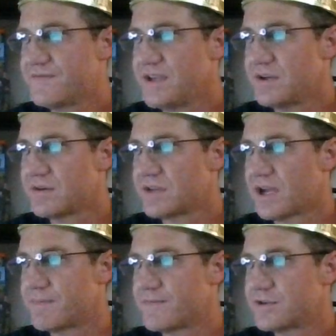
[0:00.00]

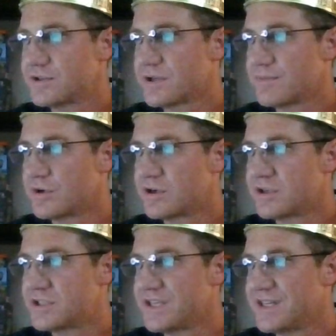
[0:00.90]
phenotype first
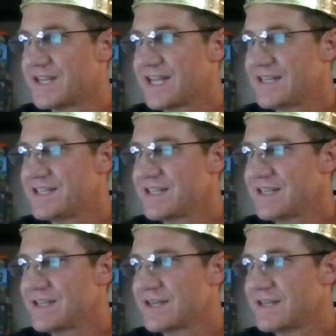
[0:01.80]
emerged in
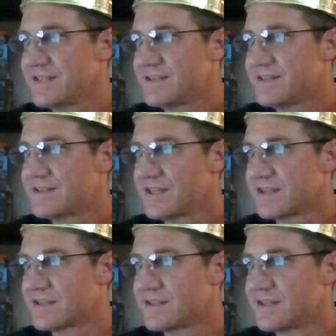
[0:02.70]

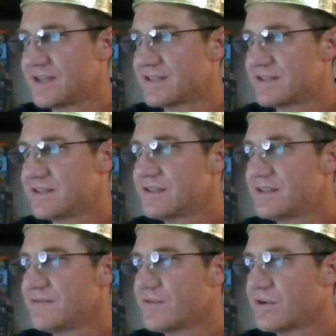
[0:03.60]
1996 and has since
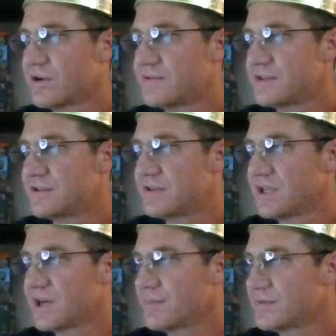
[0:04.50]
evolved into
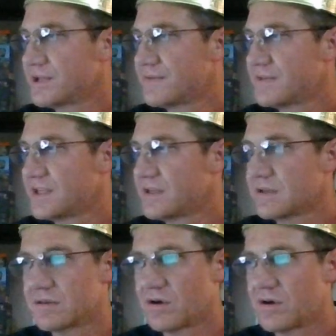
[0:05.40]
the uplifting,
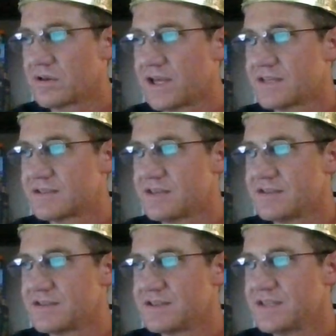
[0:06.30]
long lasting
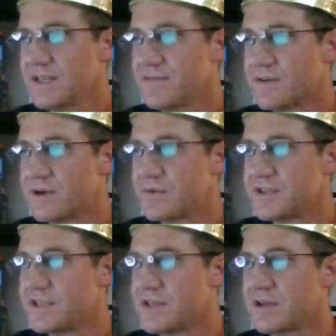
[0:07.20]
sativa we
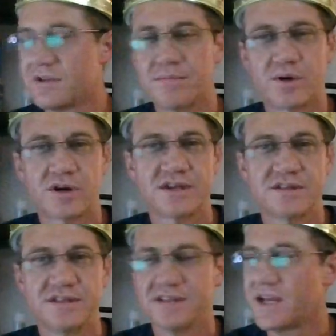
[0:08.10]
see on the market
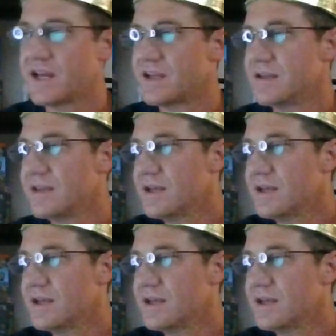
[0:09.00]
today.